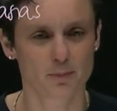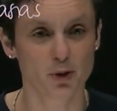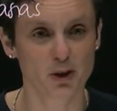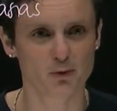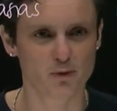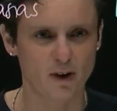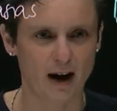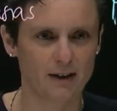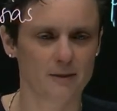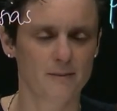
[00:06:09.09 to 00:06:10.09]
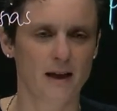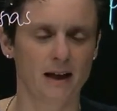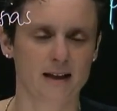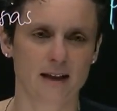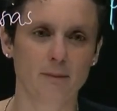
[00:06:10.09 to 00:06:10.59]
pretty random
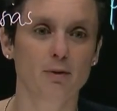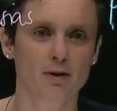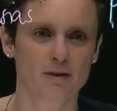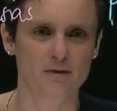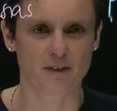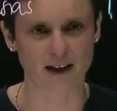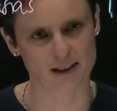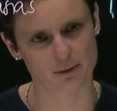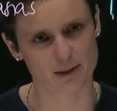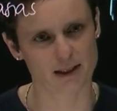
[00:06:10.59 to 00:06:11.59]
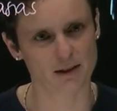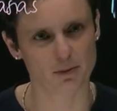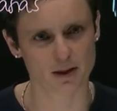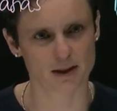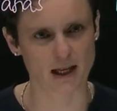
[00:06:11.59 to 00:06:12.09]
number of effects that we see
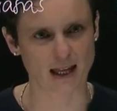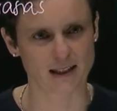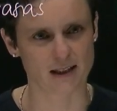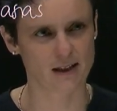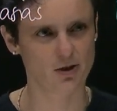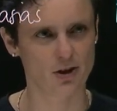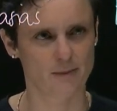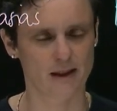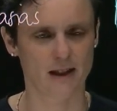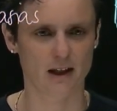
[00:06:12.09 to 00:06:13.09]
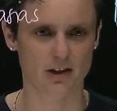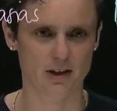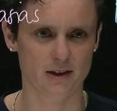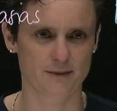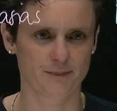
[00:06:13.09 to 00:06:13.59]
with these anti-seizure
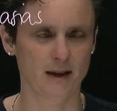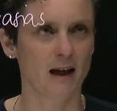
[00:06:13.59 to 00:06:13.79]
medications.